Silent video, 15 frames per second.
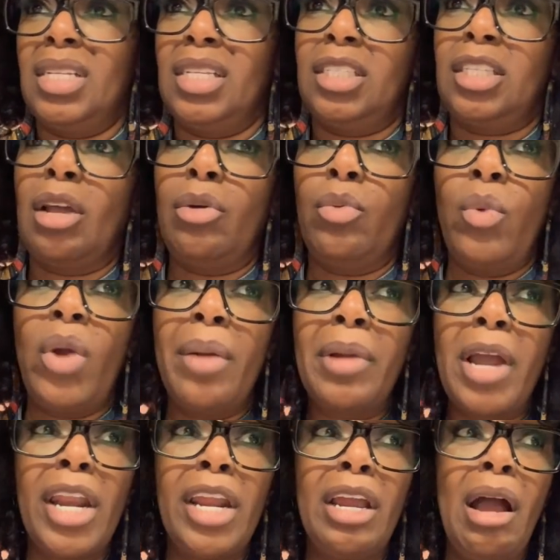So where I'm
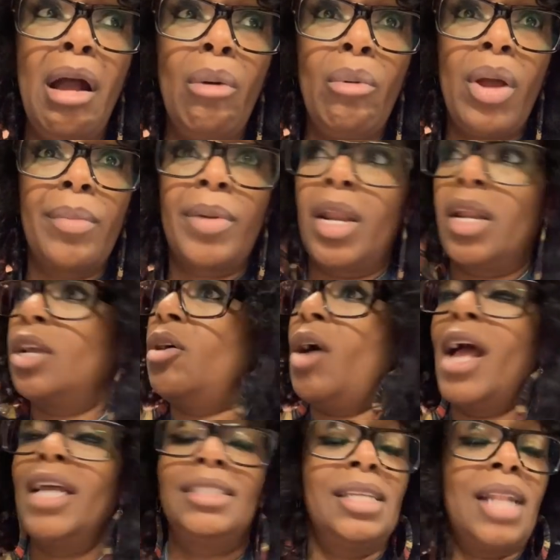going to go, where I'm going to go.
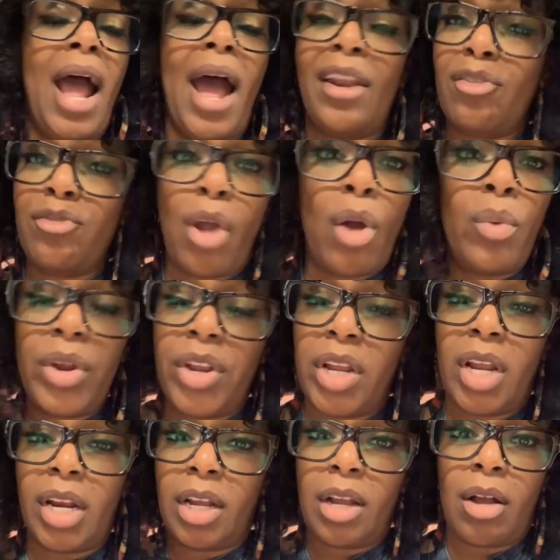I said, I don't know where you're
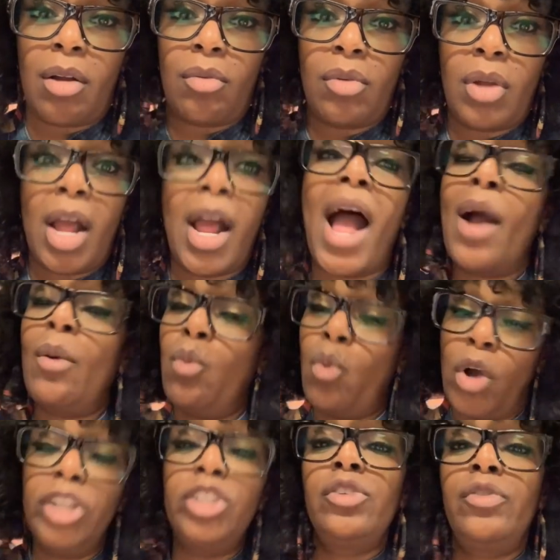going to go. I
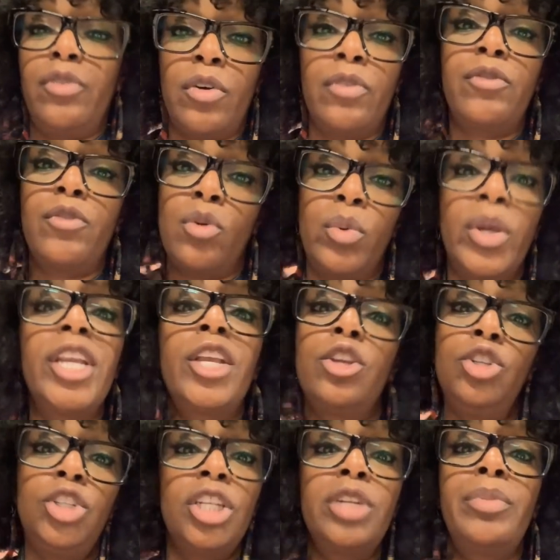warned you for a full week.
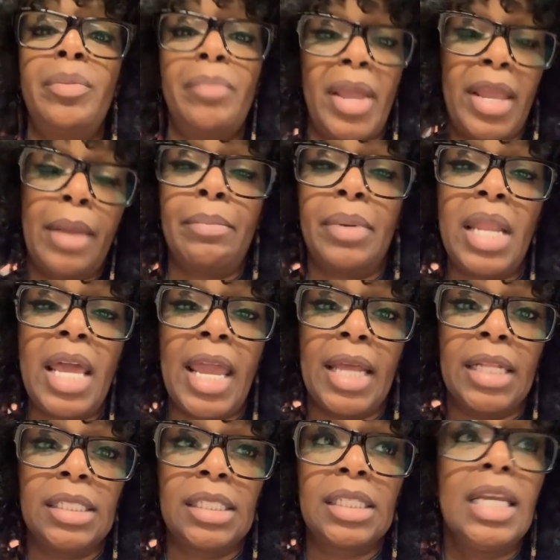You should have been making
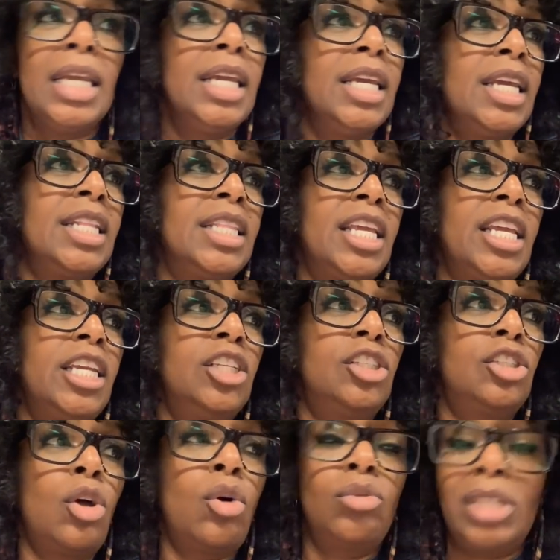plans. And then he
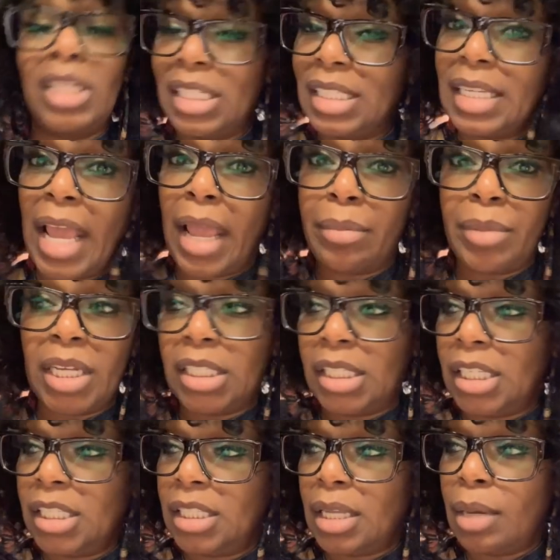sold his gaming
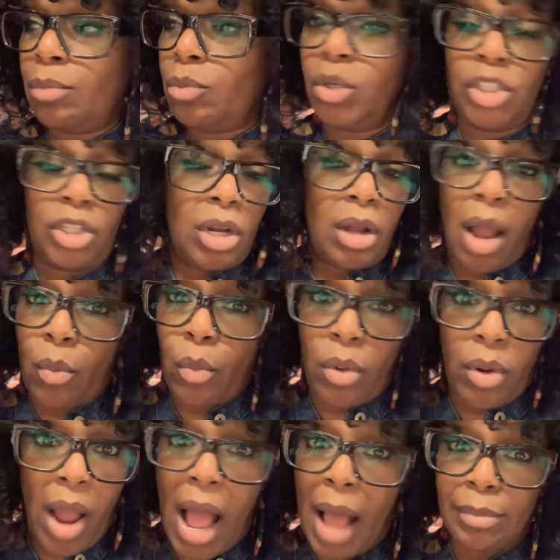system, which
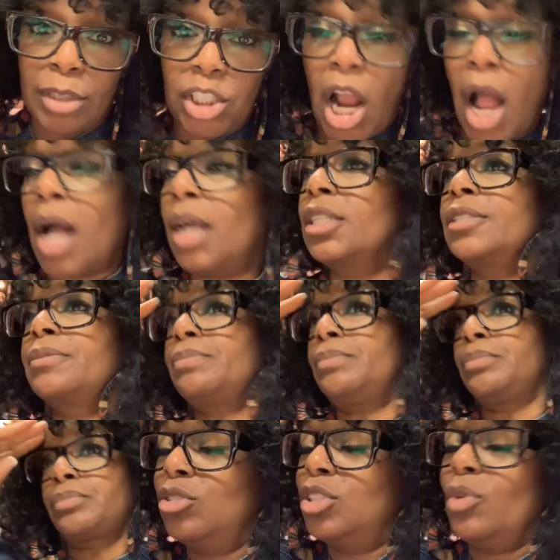I'm shocked.
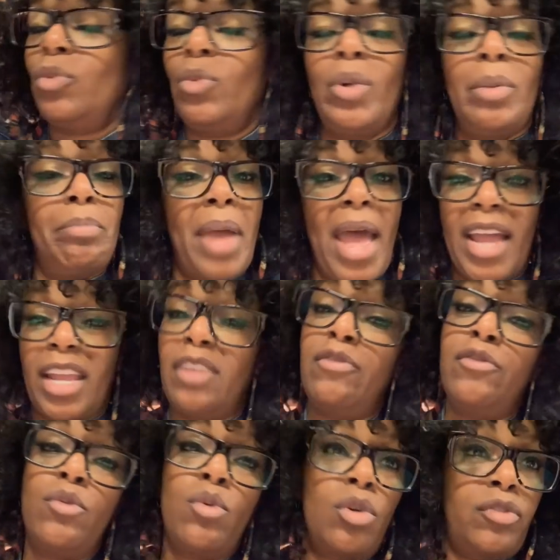So we went back
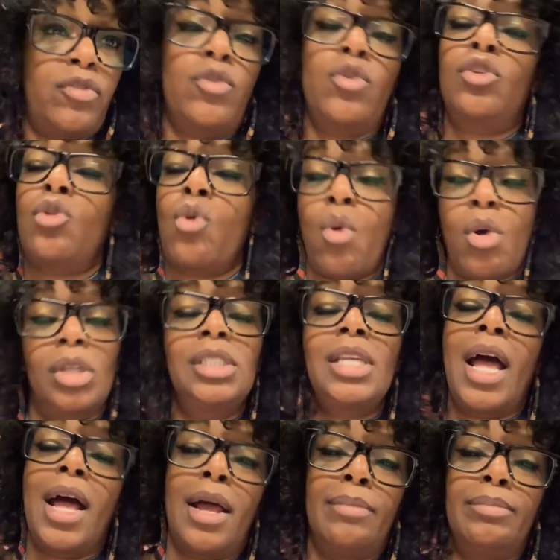and forth for a long
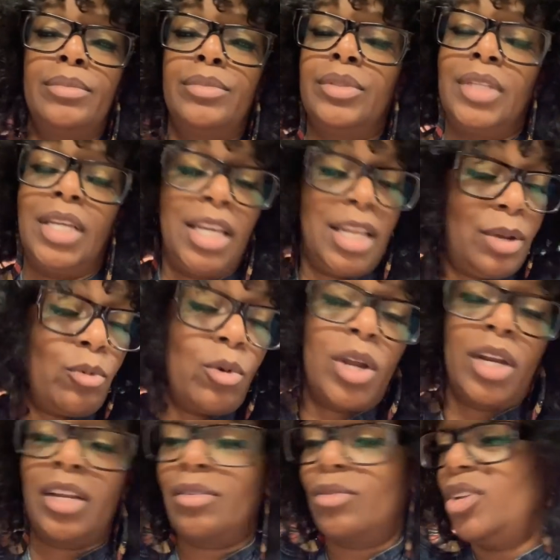time. He didn't
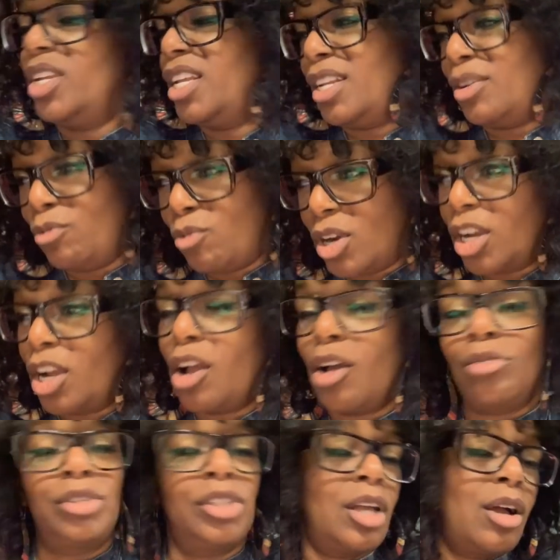want to, he didn't want to
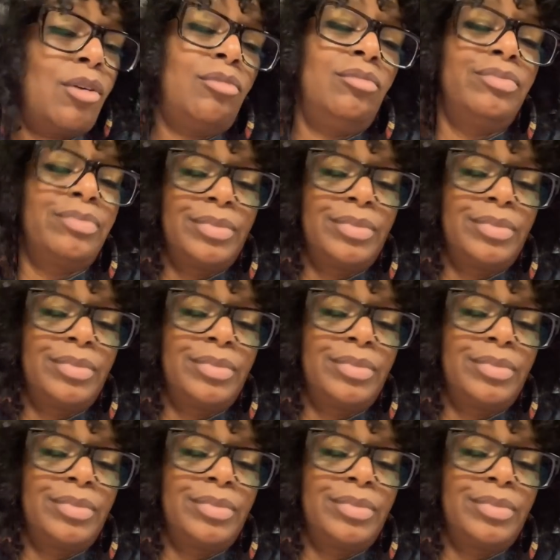go. So